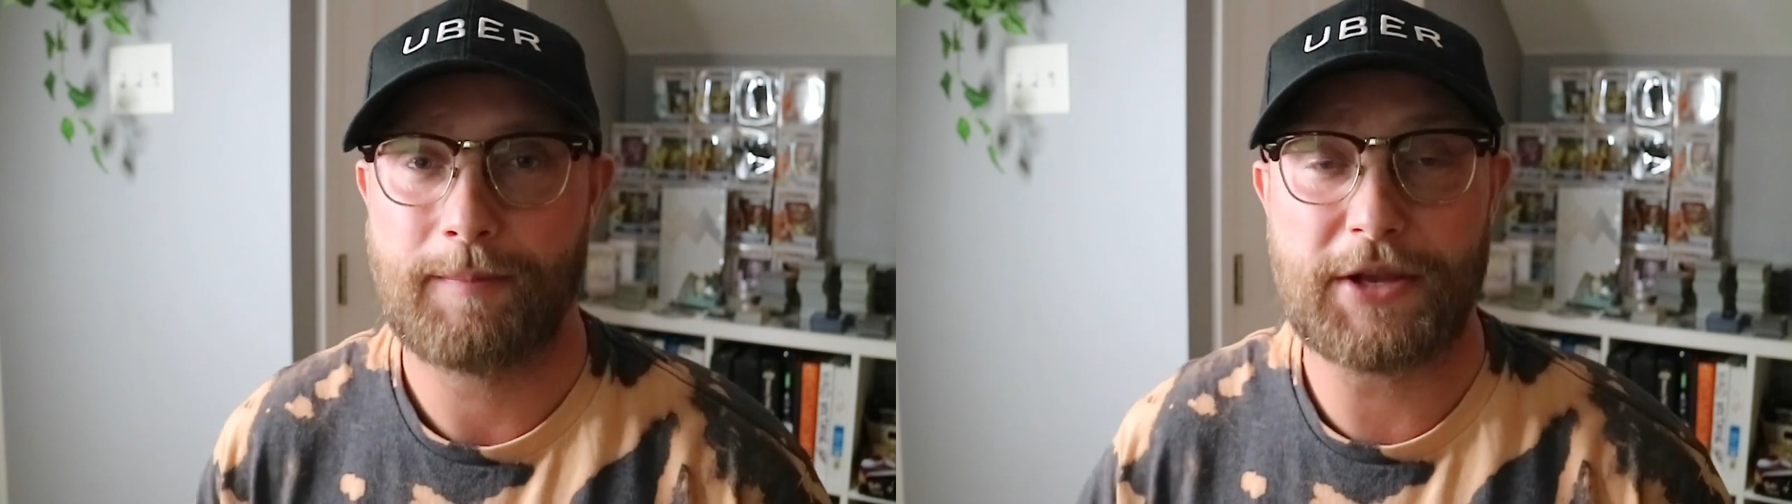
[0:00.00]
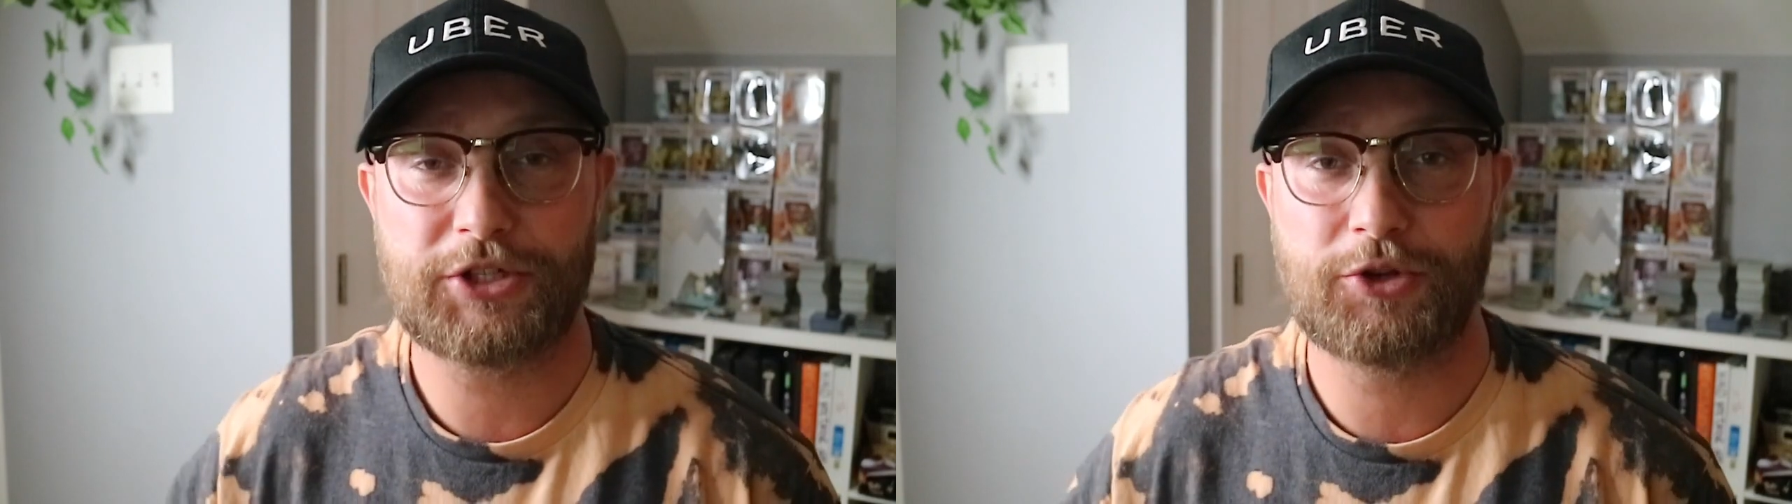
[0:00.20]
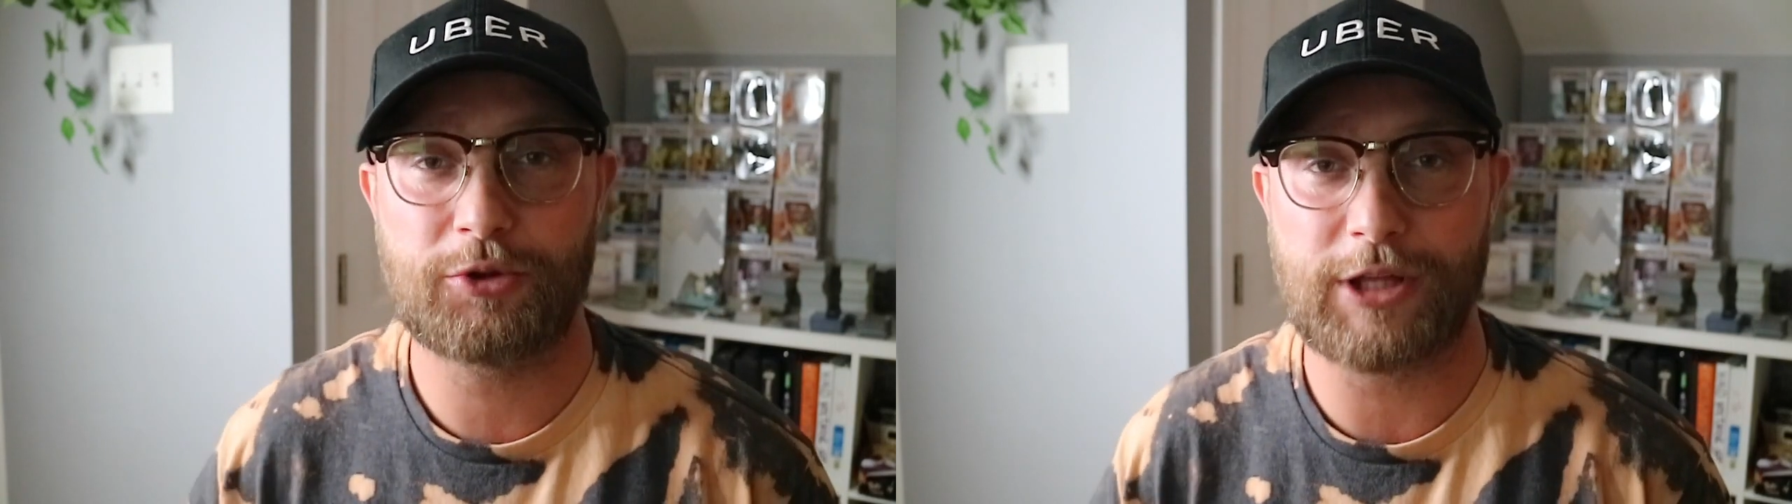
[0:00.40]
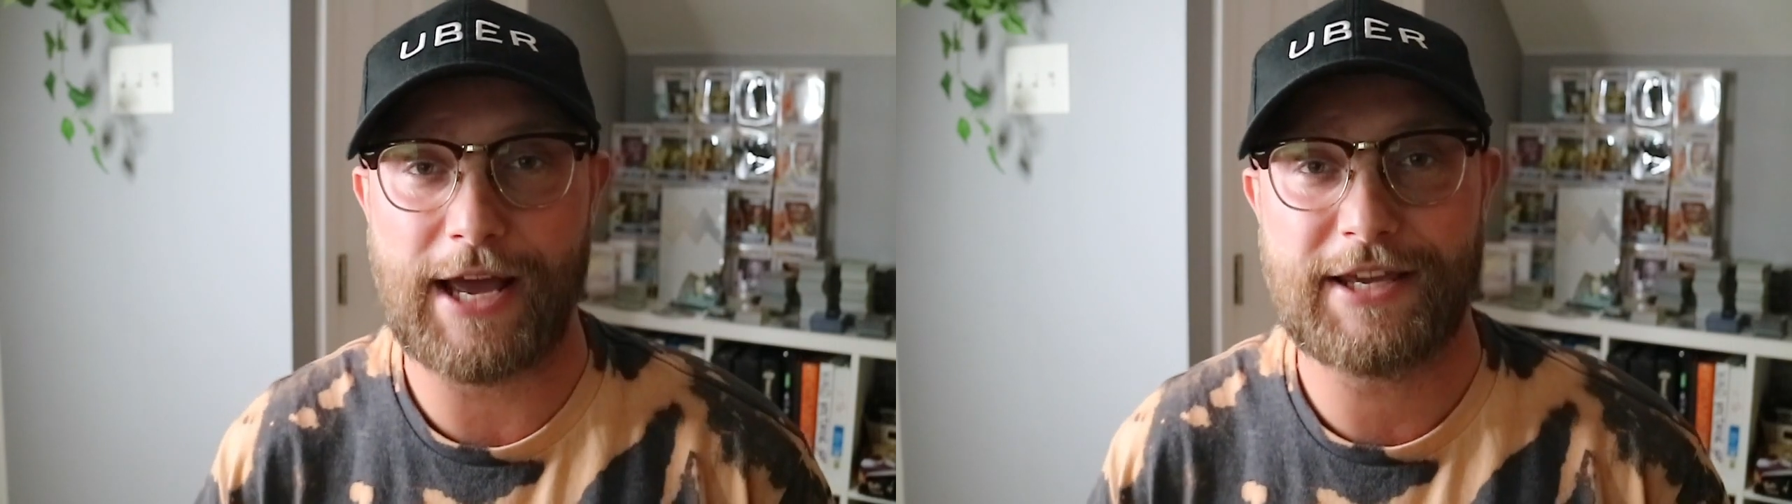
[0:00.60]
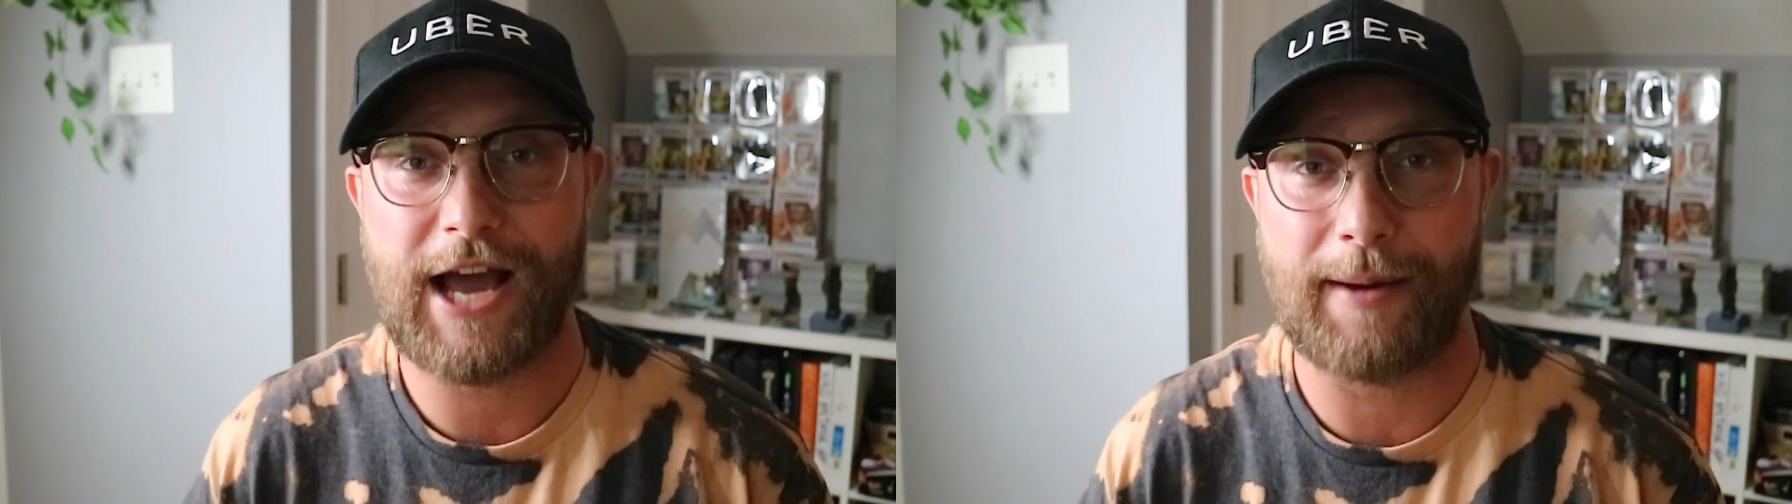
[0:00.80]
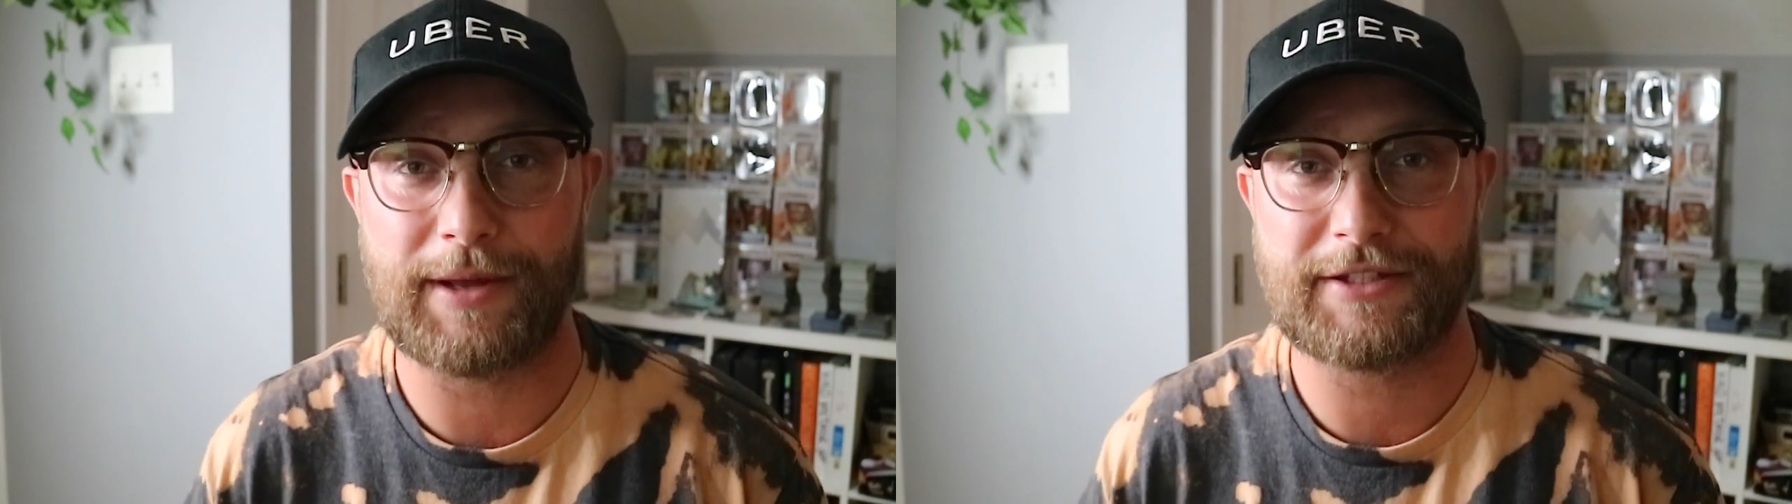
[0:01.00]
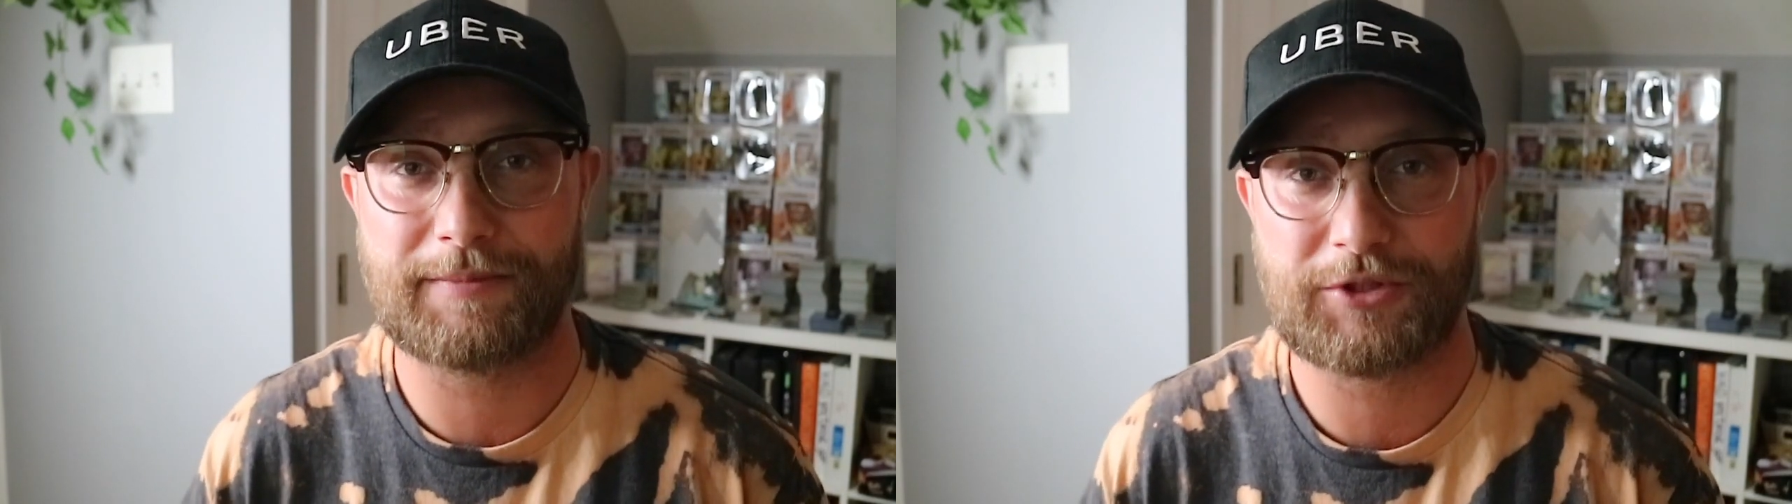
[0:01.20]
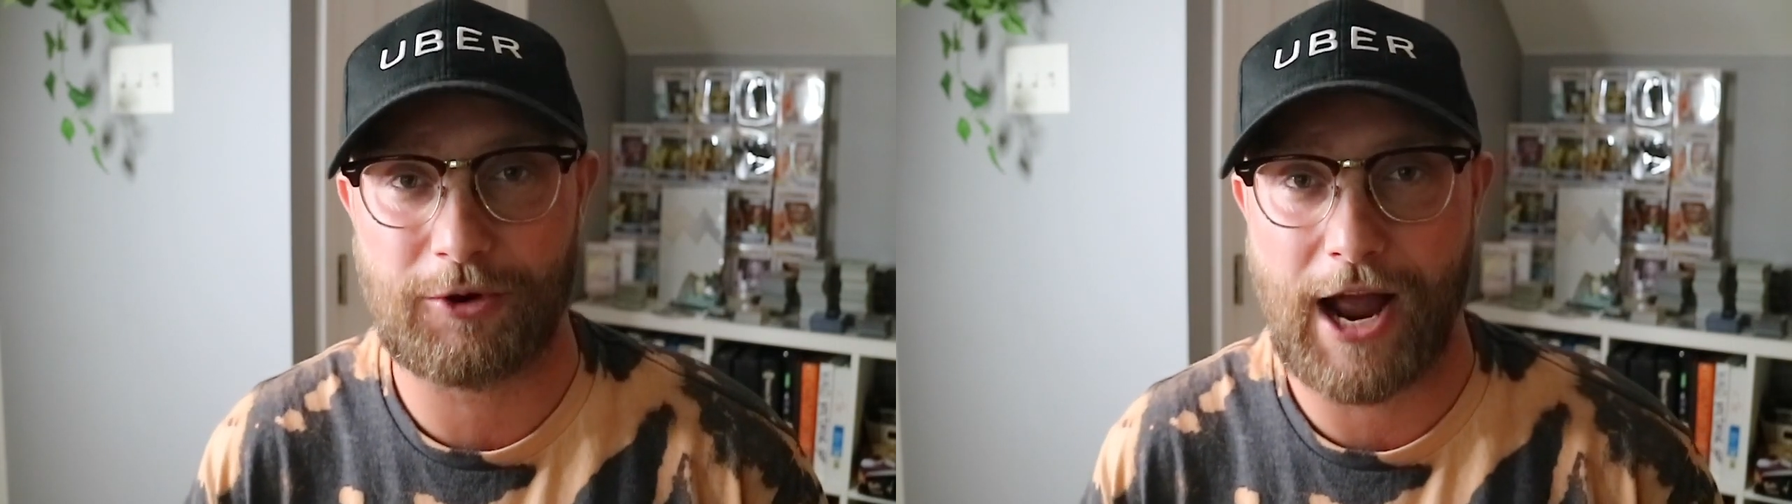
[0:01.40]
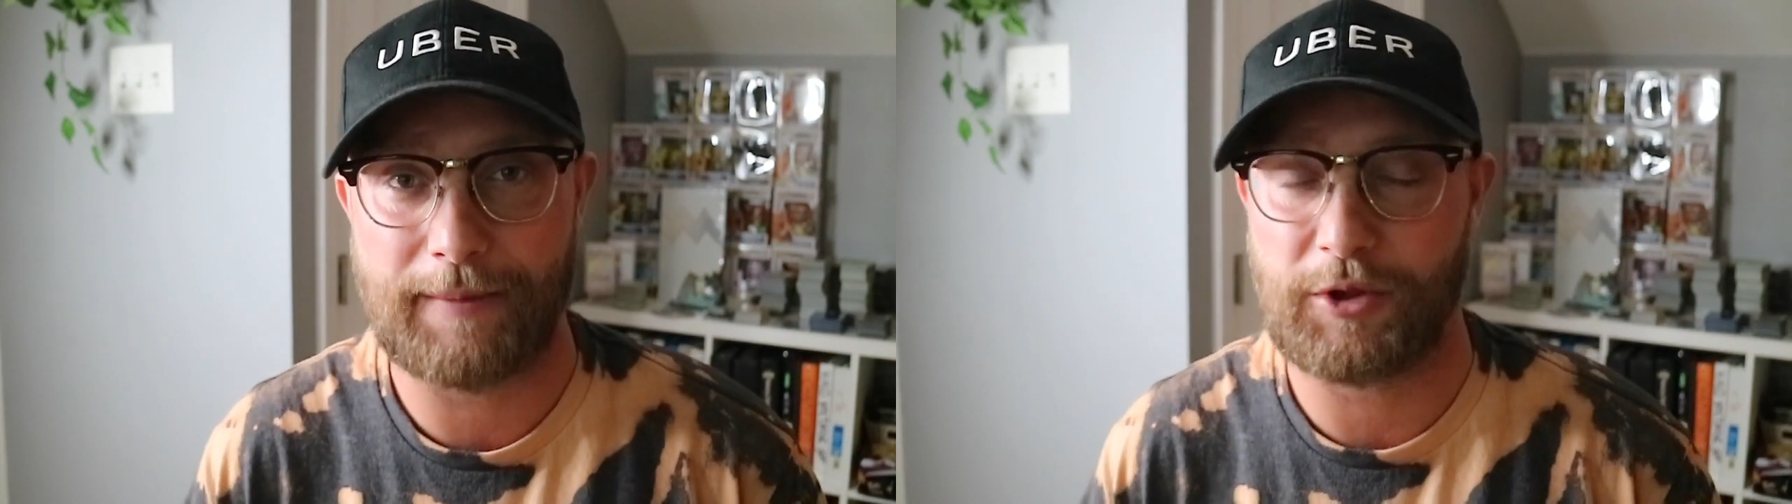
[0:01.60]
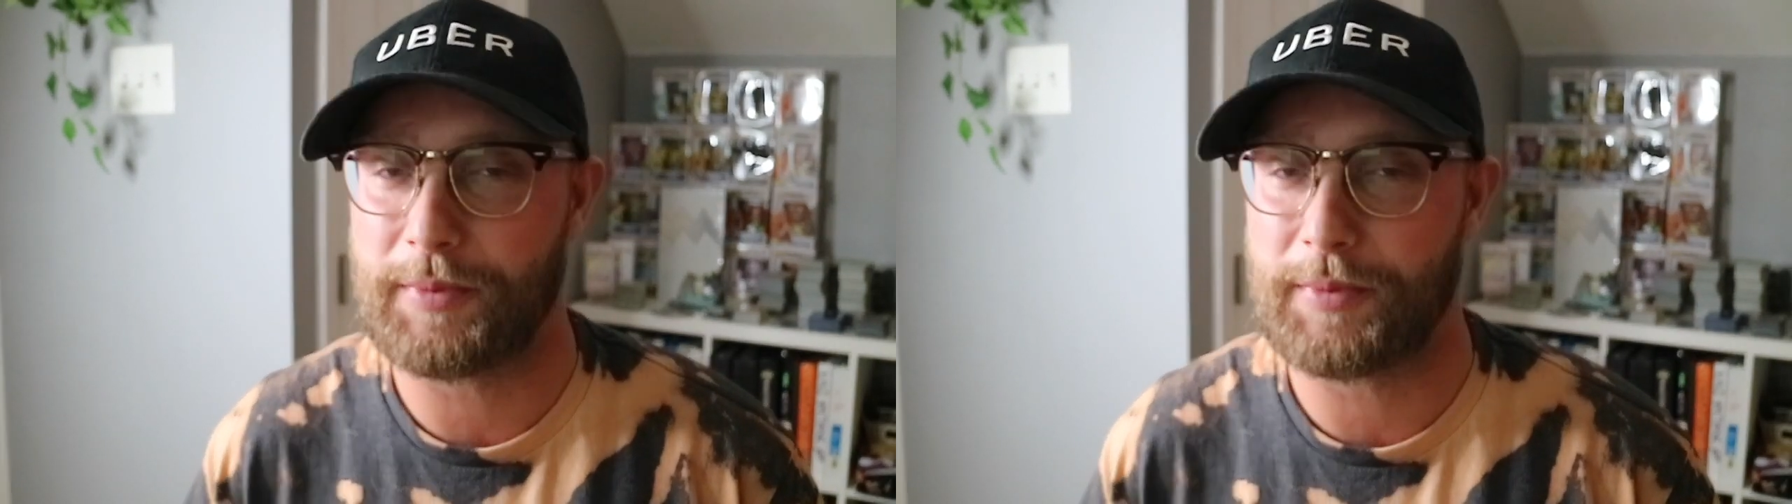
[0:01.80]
Make sure you like, comment, and subscribe.